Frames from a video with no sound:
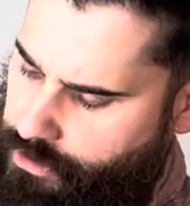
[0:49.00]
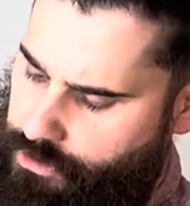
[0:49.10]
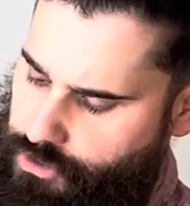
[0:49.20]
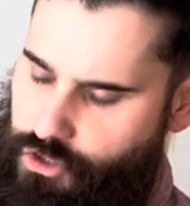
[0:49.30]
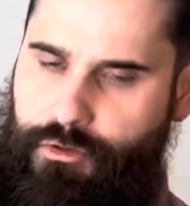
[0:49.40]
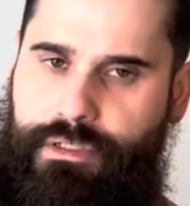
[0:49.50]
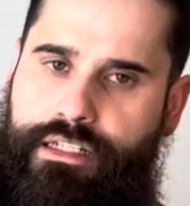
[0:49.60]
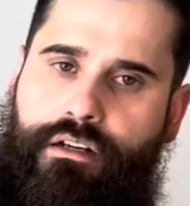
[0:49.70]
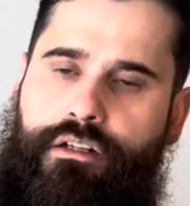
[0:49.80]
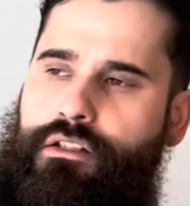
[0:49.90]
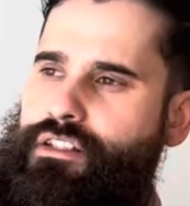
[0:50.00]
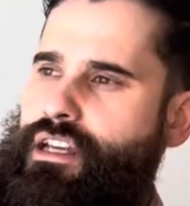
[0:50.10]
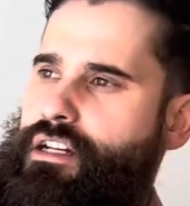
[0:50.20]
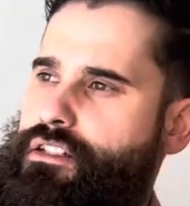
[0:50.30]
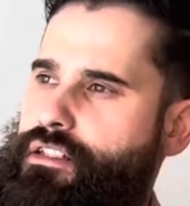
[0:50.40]
So the materials,
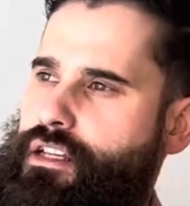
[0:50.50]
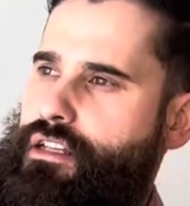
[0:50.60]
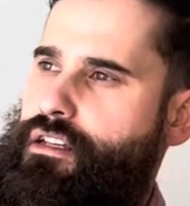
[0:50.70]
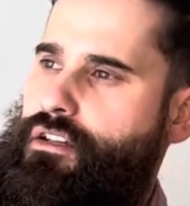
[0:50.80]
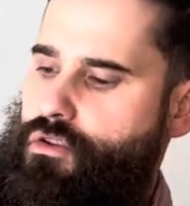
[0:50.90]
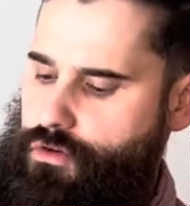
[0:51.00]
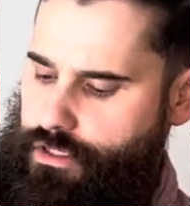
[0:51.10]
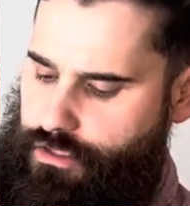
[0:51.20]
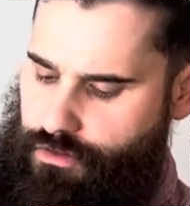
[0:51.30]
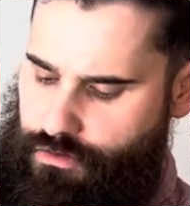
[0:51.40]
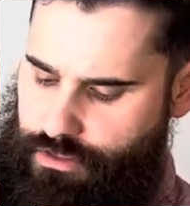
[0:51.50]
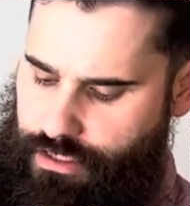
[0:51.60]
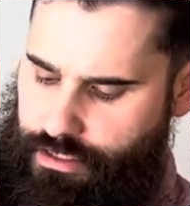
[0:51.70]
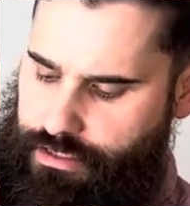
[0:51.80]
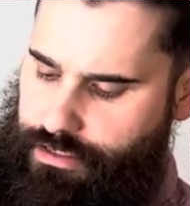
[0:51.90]
actually, it's a
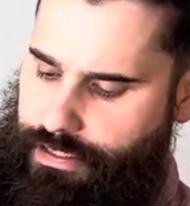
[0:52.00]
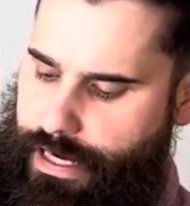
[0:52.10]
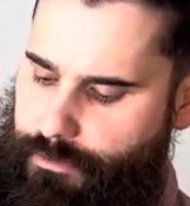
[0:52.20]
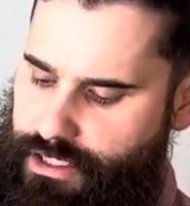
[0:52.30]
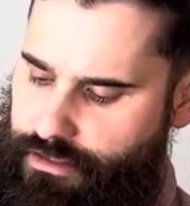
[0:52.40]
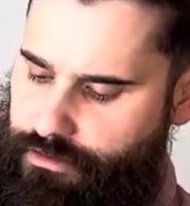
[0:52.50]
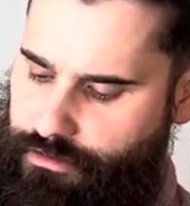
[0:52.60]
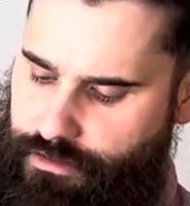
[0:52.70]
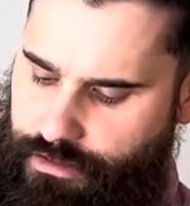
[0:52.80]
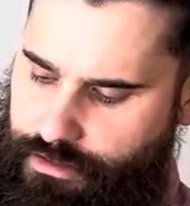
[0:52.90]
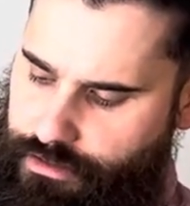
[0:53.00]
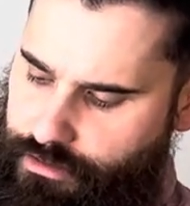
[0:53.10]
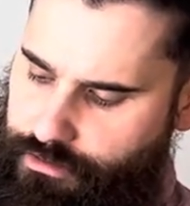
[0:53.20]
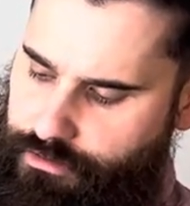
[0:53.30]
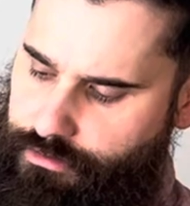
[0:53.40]
Gore-Tex laminate.
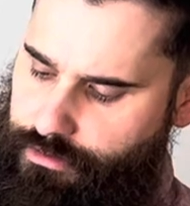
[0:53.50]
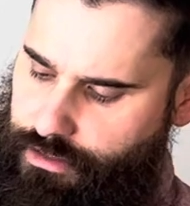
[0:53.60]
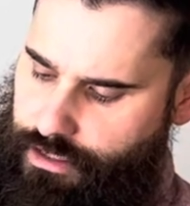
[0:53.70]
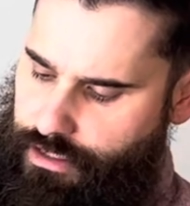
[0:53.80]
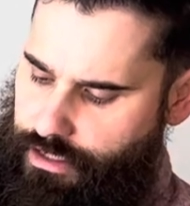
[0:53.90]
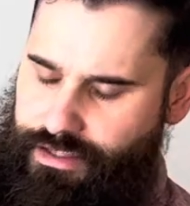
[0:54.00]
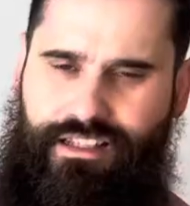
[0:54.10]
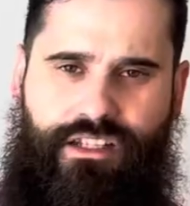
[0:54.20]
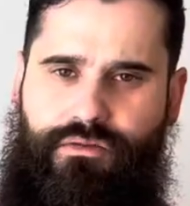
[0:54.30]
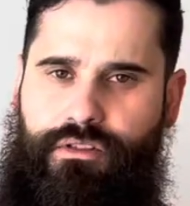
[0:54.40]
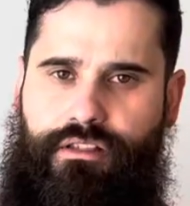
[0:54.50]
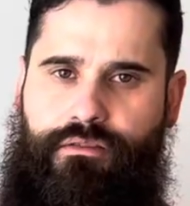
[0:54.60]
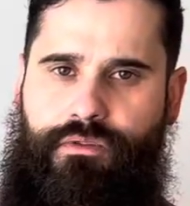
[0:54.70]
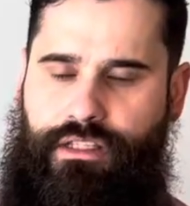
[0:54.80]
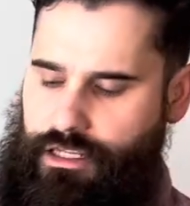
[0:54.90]
I think that's
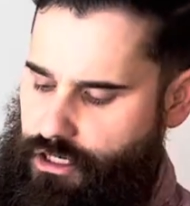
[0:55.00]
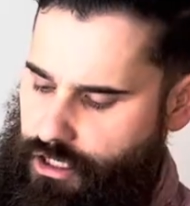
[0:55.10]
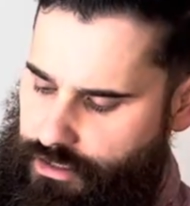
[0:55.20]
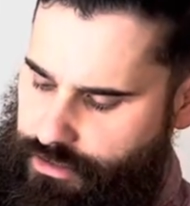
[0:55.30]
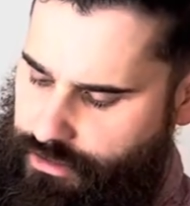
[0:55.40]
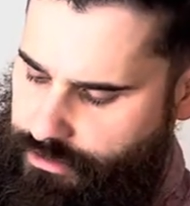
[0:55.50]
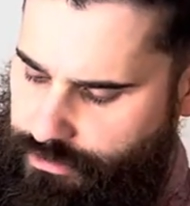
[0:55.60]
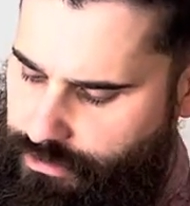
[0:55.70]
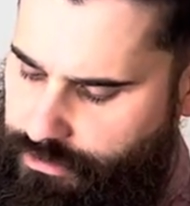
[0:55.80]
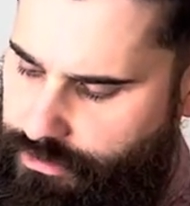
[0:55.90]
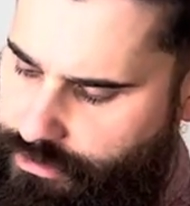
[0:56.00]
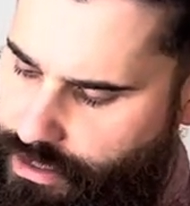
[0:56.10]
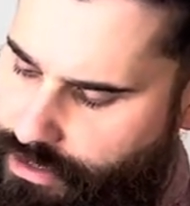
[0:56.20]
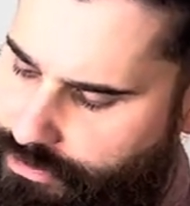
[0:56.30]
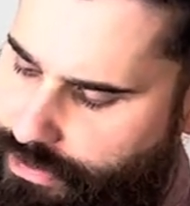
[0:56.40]
what they call it. It's
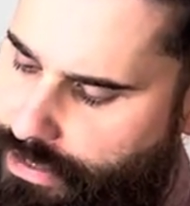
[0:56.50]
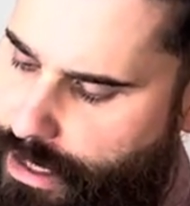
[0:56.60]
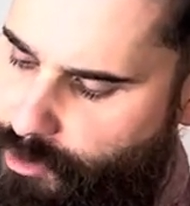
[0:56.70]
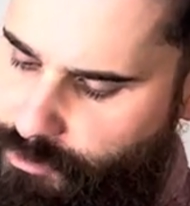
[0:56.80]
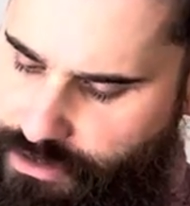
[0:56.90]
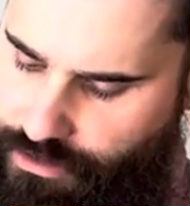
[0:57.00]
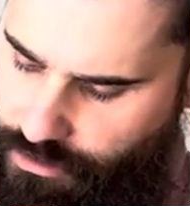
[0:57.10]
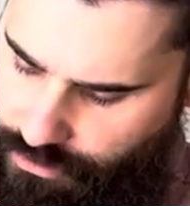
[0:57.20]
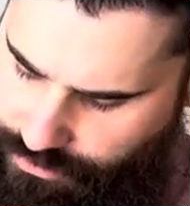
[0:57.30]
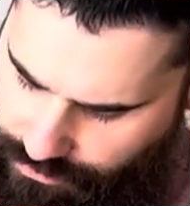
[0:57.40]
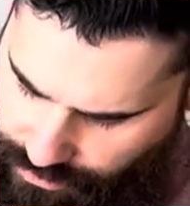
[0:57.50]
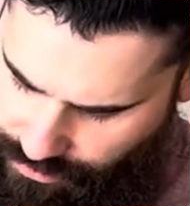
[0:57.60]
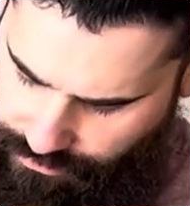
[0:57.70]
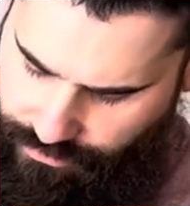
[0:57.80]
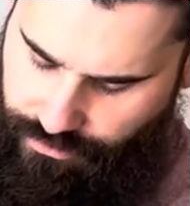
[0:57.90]
kind of like that laminate material. It's
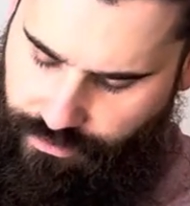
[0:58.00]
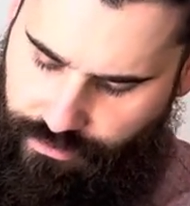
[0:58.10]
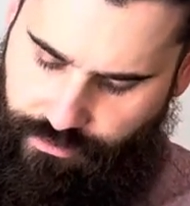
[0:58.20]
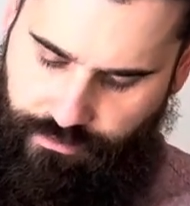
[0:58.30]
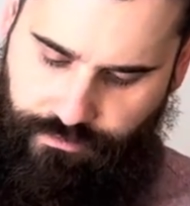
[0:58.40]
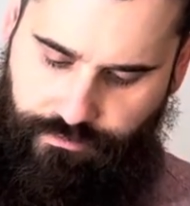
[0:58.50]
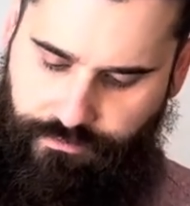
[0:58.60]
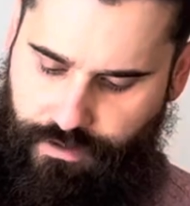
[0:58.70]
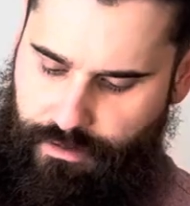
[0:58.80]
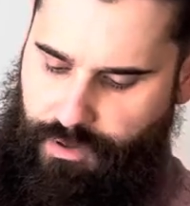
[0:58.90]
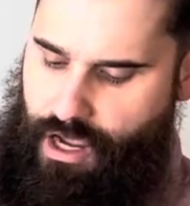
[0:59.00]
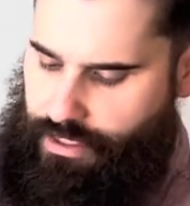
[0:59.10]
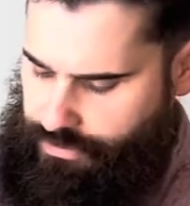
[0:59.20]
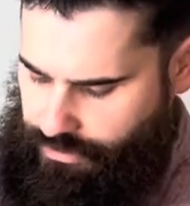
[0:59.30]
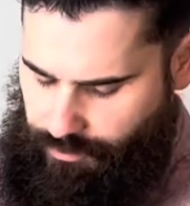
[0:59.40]
got front
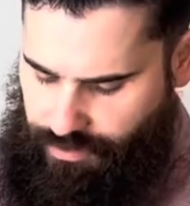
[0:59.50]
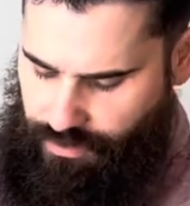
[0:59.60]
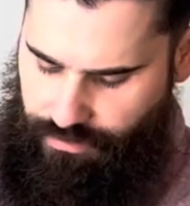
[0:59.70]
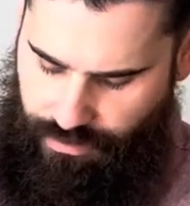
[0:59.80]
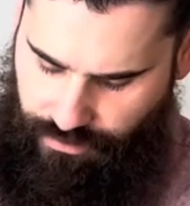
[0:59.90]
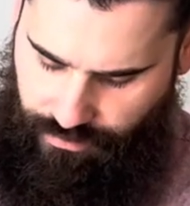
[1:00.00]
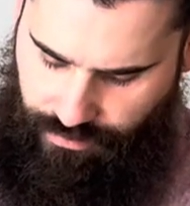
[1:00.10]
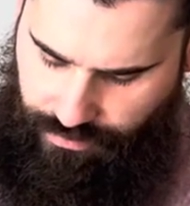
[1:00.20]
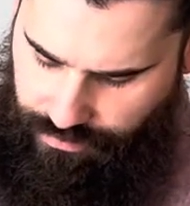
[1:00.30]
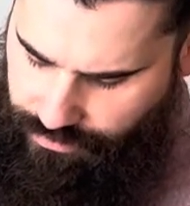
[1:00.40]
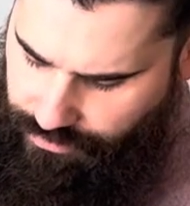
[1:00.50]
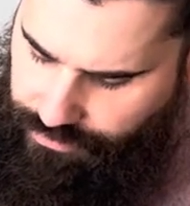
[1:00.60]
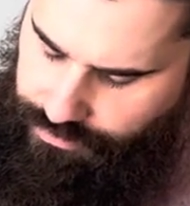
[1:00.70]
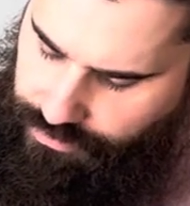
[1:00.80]
pockets up here it's